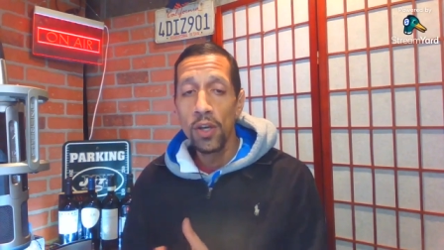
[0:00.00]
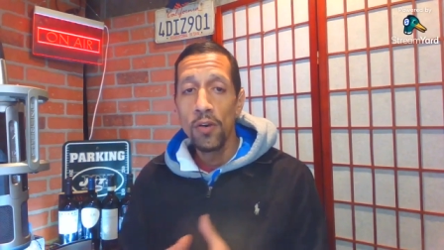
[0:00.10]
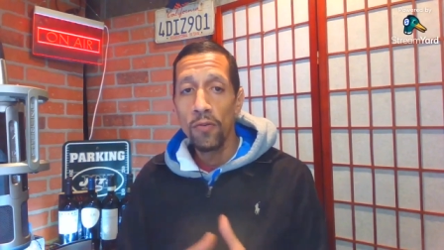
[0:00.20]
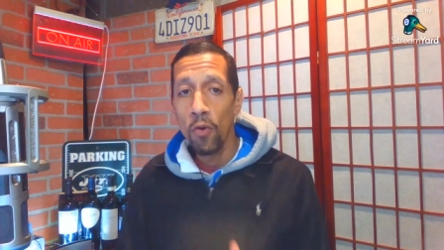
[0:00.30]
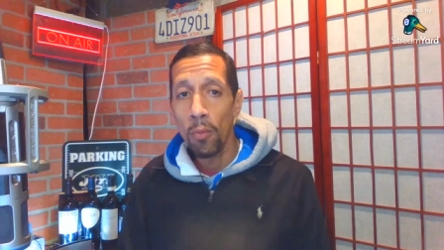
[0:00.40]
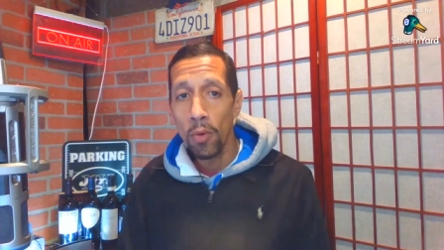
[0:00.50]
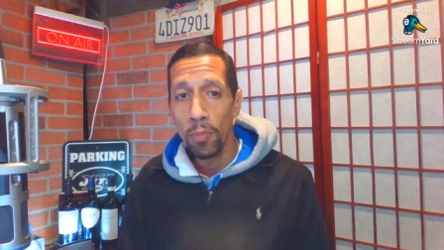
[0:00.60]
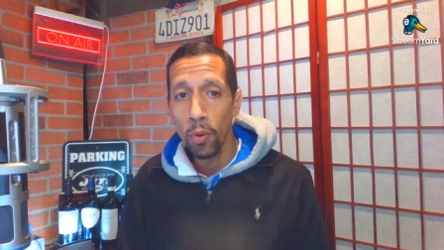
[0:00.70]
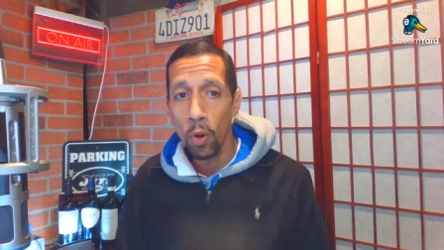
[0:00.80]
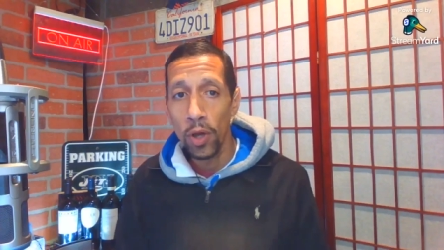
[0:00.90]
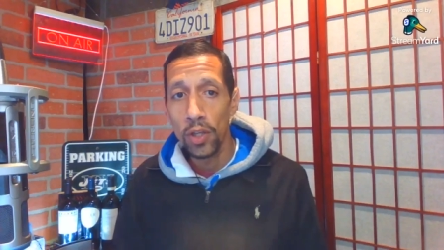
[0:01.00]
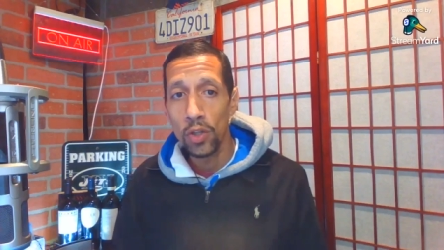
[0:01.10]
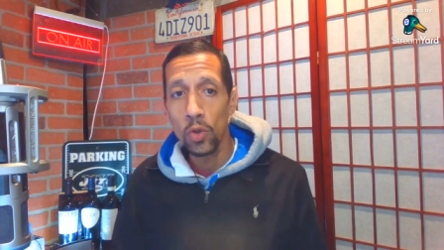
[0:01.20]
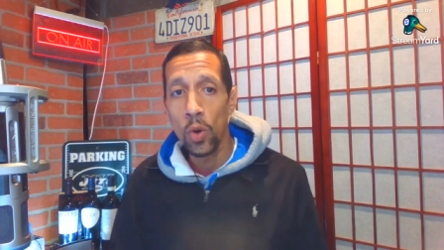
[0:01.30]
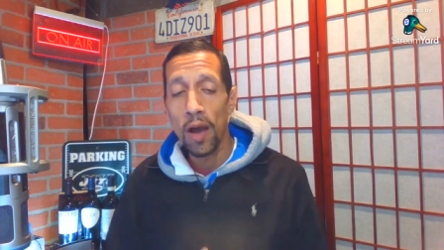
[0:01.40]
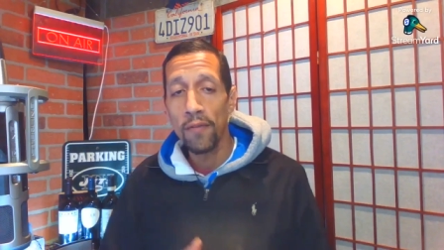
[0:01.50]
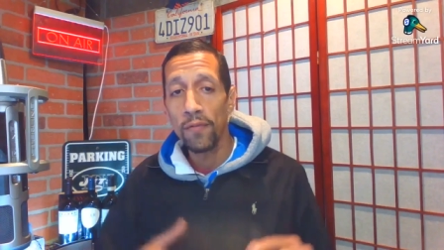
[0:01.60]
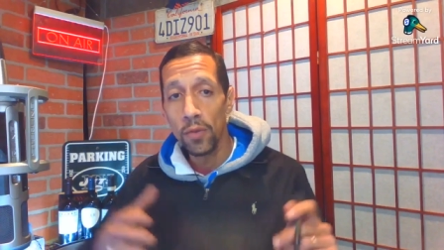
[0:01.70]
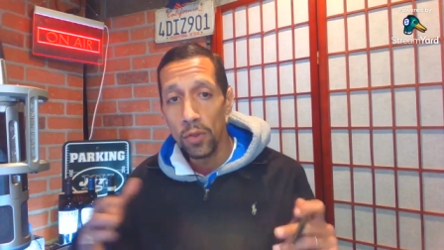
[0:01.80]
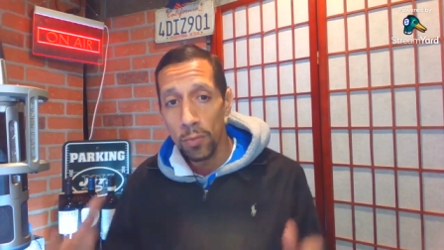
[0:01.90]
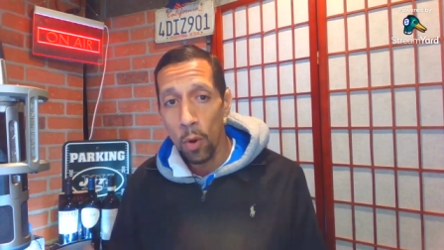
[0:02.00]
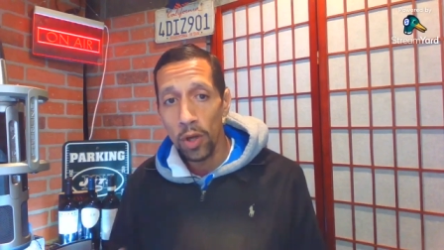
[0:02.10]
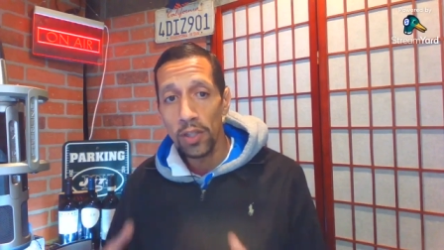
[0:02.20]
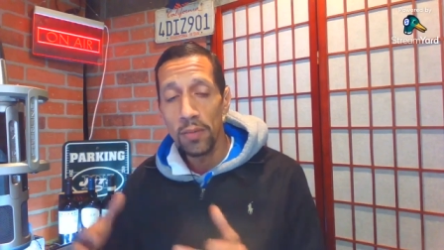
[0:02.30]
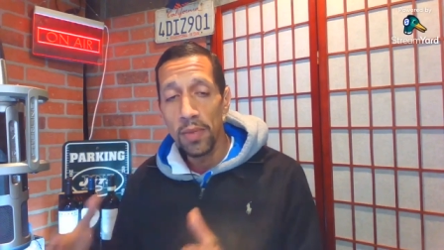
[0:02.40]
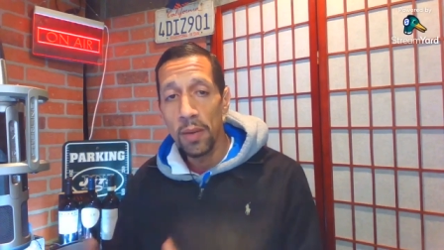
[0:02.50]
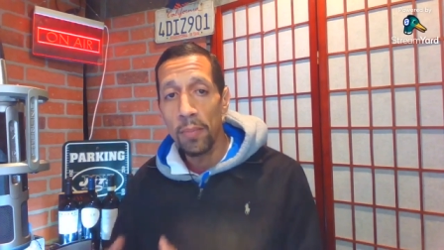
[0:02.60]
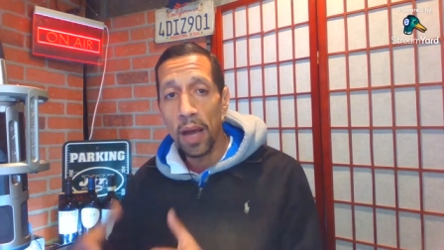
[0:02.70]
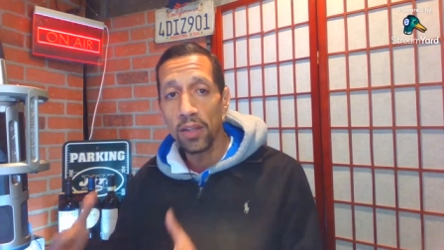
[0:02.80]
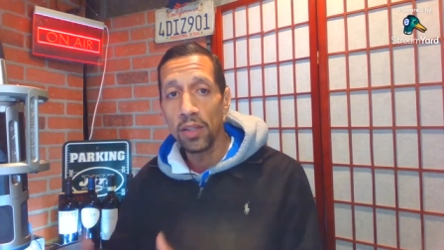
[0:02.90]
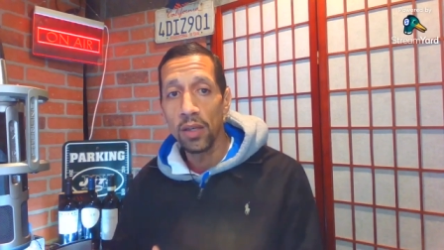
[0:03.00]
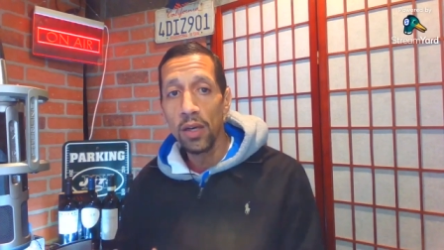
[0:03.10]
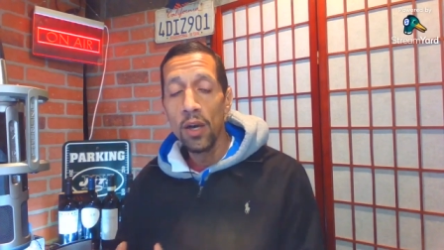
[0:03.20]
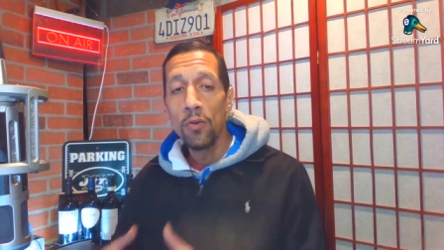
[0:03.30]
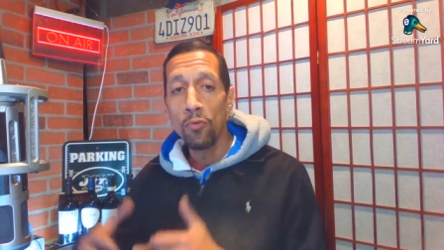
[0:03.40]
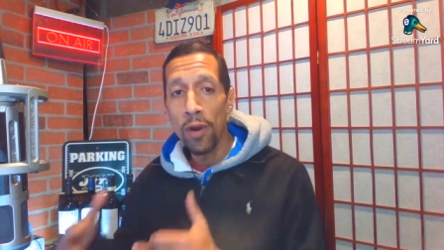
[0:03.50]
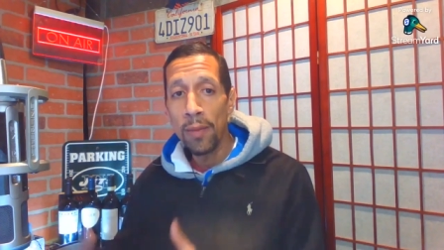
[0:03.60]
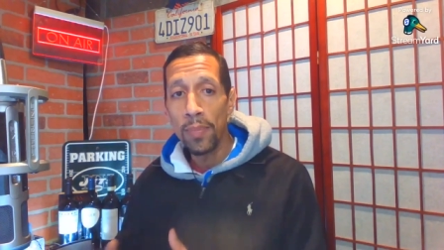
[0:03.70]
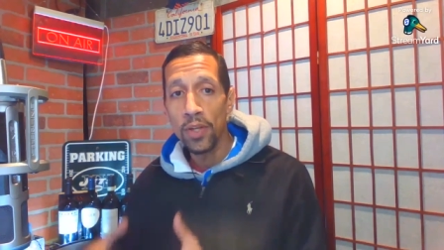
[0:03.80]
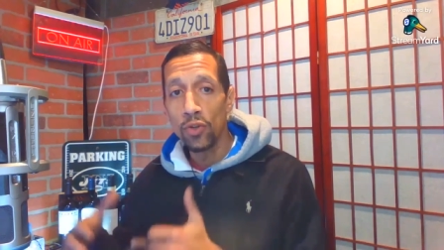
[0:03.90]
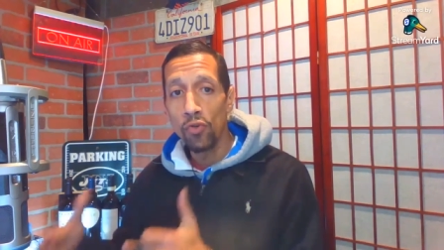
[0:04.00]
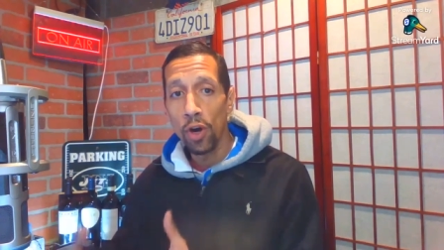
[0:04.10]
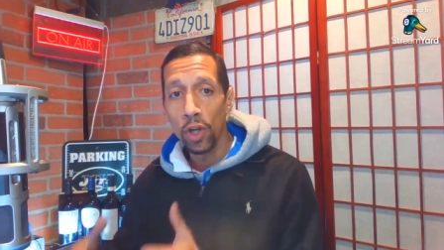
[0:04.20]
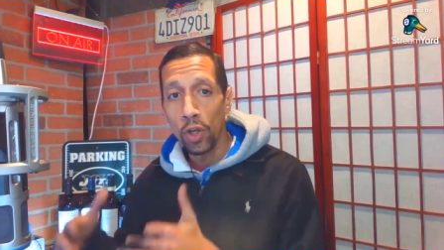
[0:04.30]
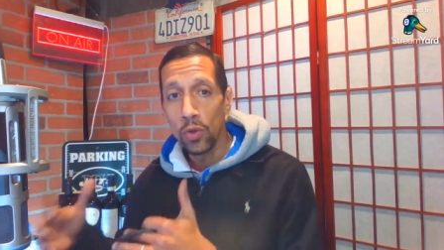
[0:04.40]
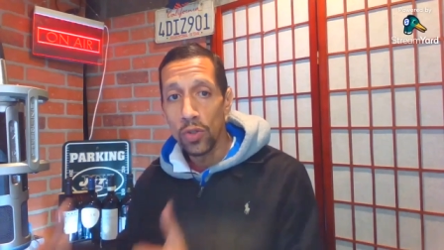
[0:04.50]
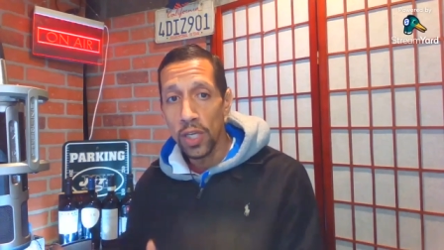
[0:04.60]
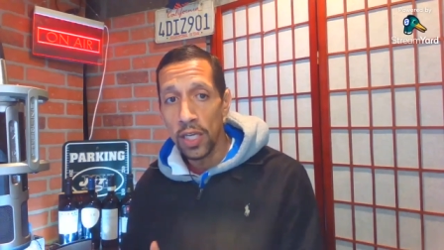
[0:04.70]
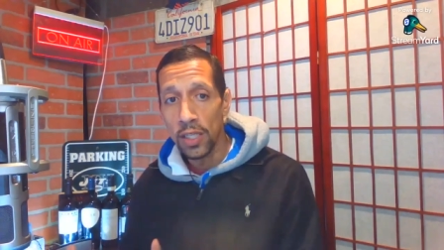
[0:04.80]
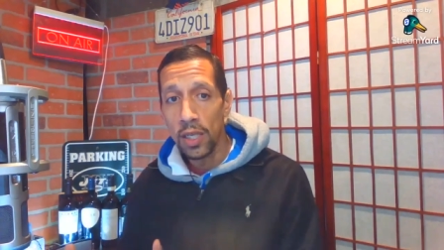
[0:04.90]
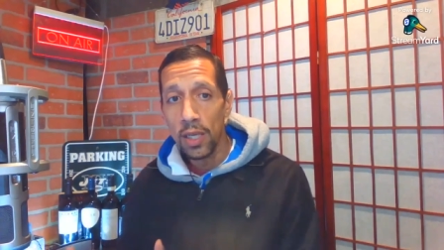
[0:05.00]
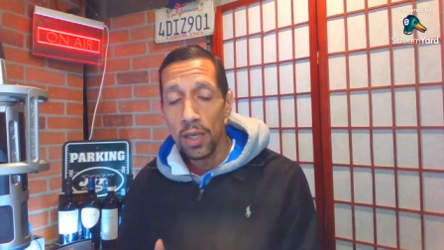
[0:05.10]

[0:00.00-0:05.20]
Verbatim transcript: former employees who have spoken to me about the rampant drug use in